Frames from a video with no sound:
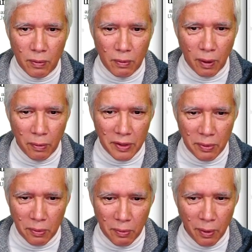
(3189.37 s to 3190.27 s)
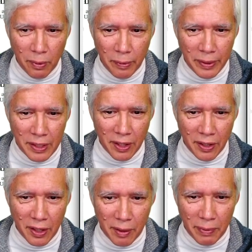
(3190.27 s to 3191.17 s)
What were we
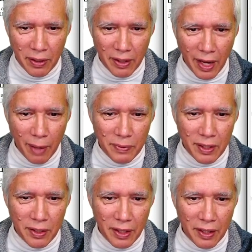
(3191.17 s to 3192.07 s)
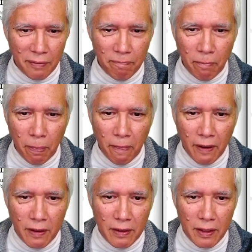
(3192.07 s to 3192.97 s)
talking about? App delegate.
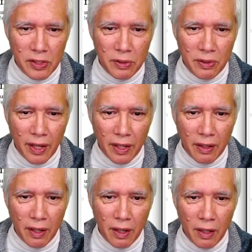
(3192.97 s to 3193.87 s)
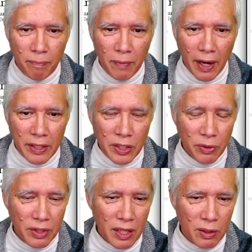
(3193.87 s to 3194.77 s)
Let's do that. I
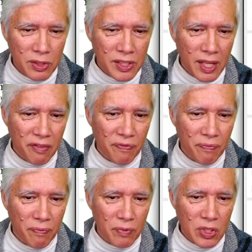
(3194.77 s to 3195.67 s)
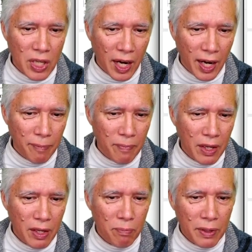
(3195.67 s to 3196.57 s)
don't think it'll save time,
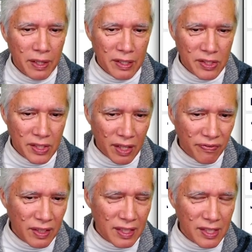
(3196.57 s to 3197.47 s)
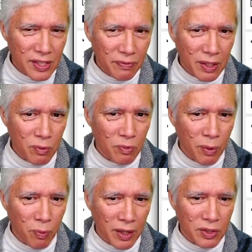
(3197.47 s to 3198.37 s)
but it is definitely something we
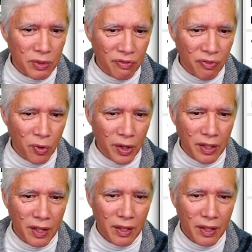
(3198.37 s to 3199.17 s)
want to avoid.